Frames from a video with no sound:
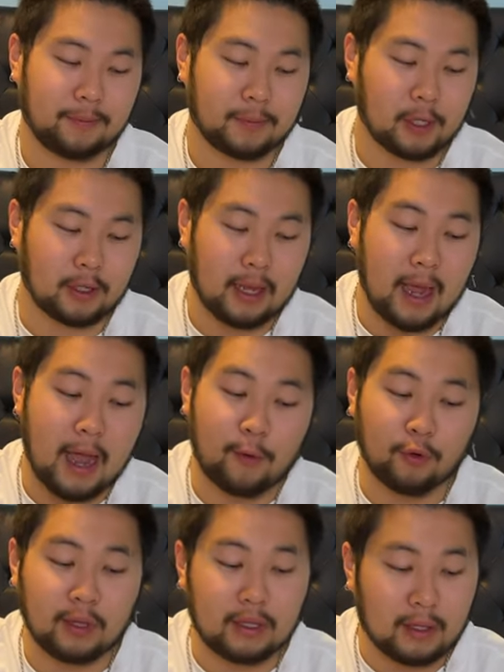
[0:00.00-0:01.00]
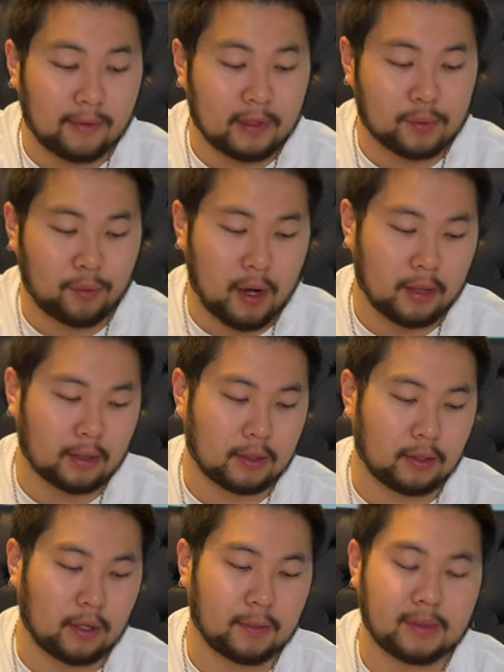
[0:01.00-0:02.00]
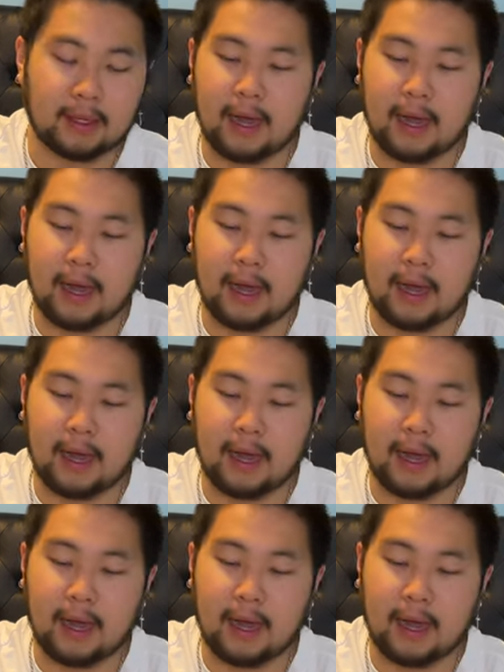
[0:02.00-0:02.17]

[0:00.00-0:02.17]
So yeah, I really love this product. You know what I'm saying?